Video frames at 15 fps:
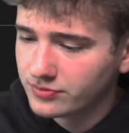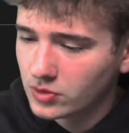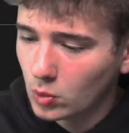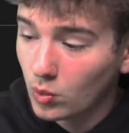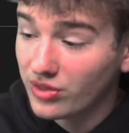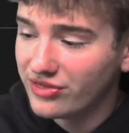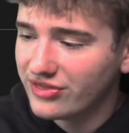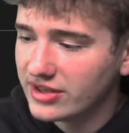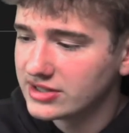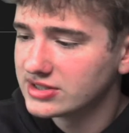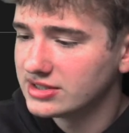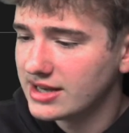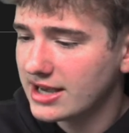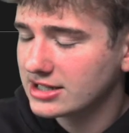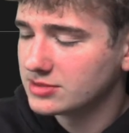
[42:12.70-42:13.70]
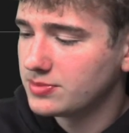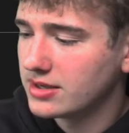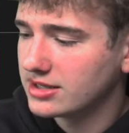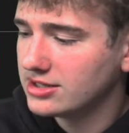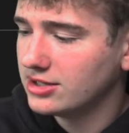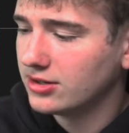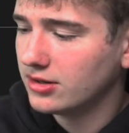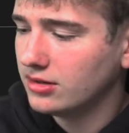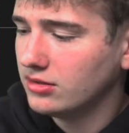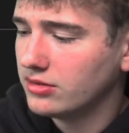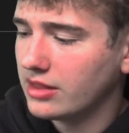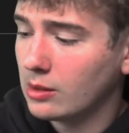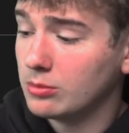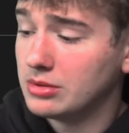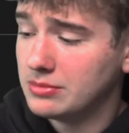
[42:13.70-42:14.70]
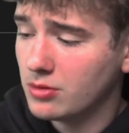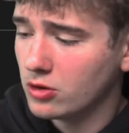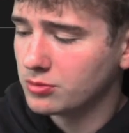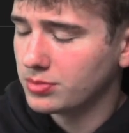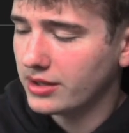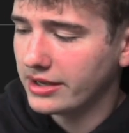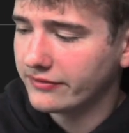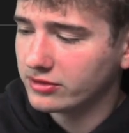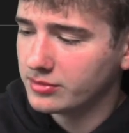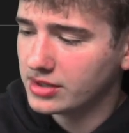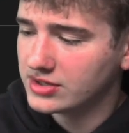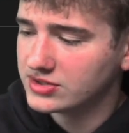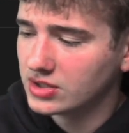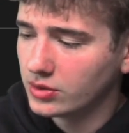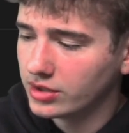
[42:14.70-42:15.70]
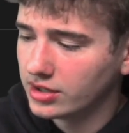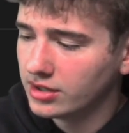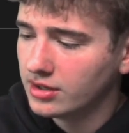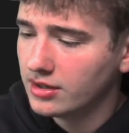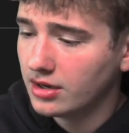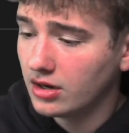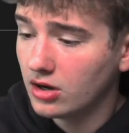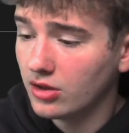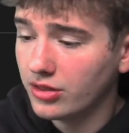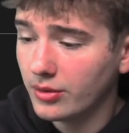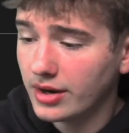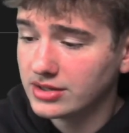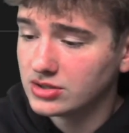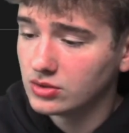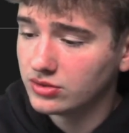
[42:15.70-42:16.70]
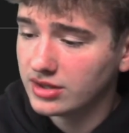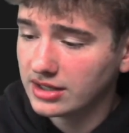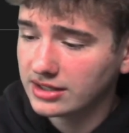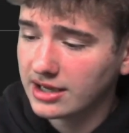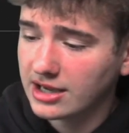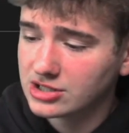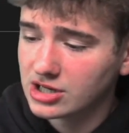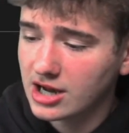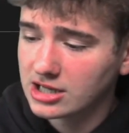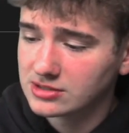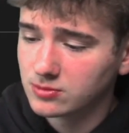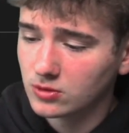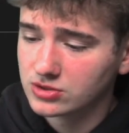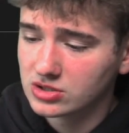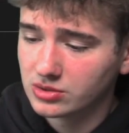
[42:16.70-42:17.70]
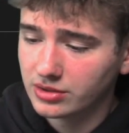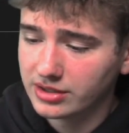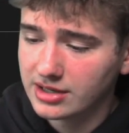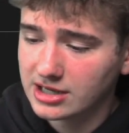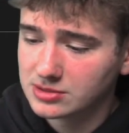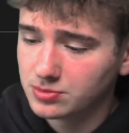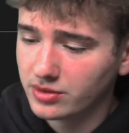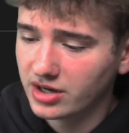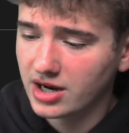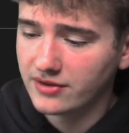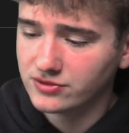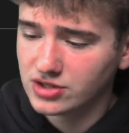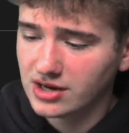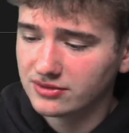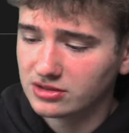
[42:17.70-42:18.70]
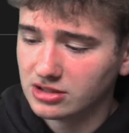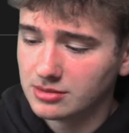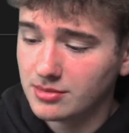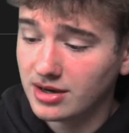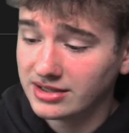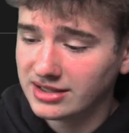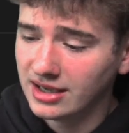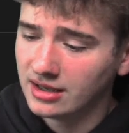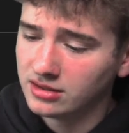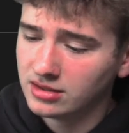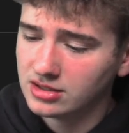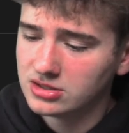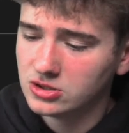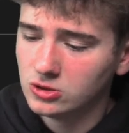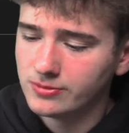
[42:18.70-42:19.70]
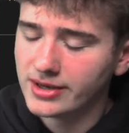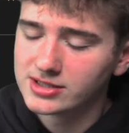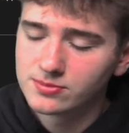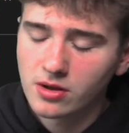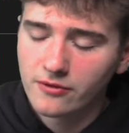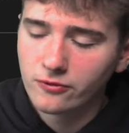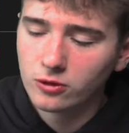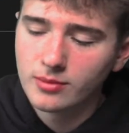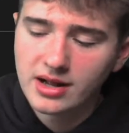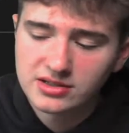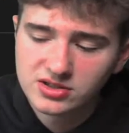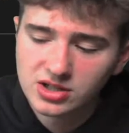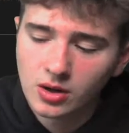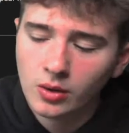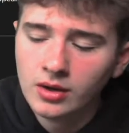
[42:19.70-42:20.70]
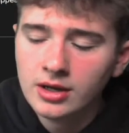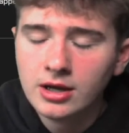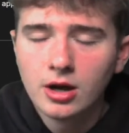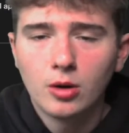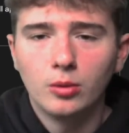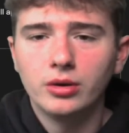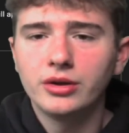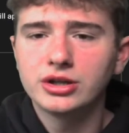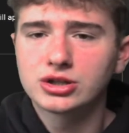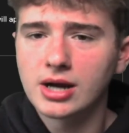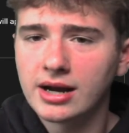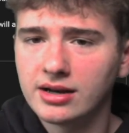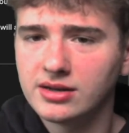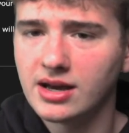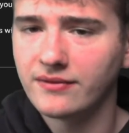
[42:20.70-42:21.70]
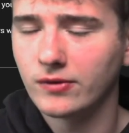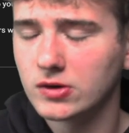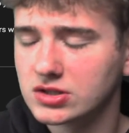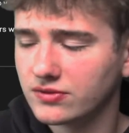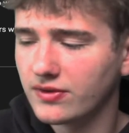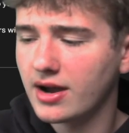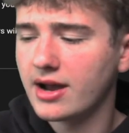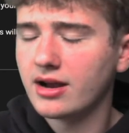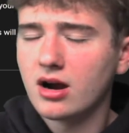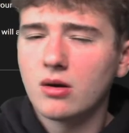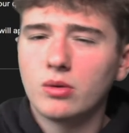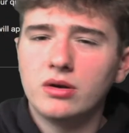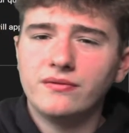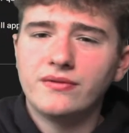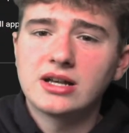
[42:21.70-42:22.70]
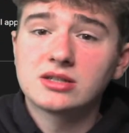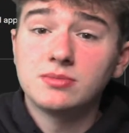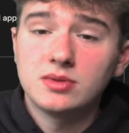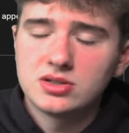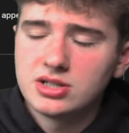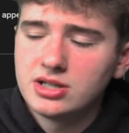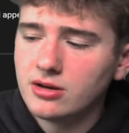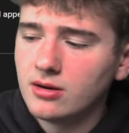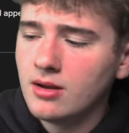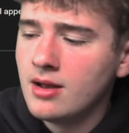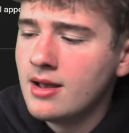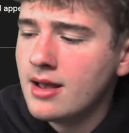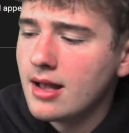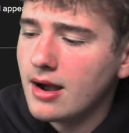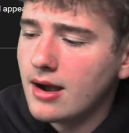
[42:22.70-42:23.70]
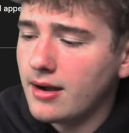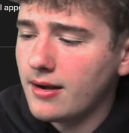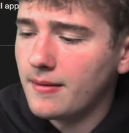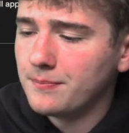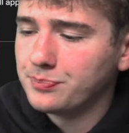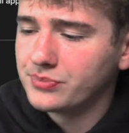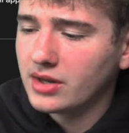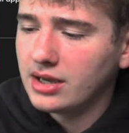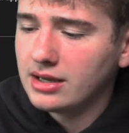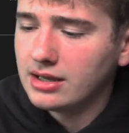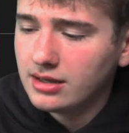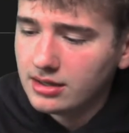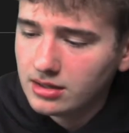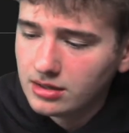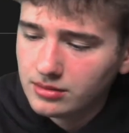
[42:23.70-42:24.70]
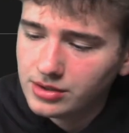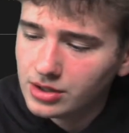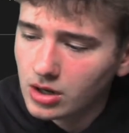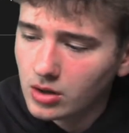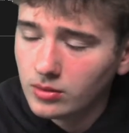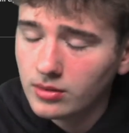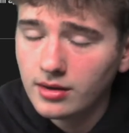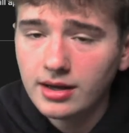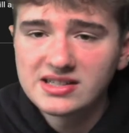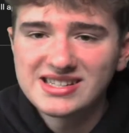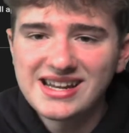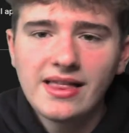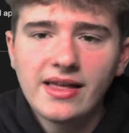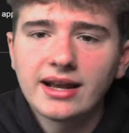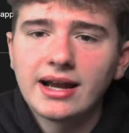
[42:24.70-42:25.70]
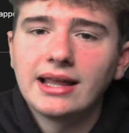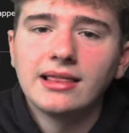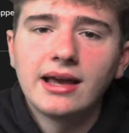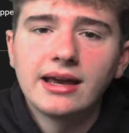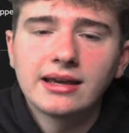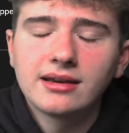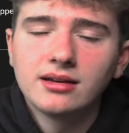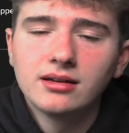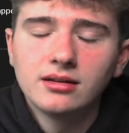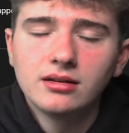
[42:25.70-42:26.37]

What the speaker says: With this next pick here, that would be both playing for Minnesota. Although I do think KJ Osborne's a really nice player. I've drafted him again in 2 best ball formats. So really trying to diversify our investments here. And you know, it's not like I like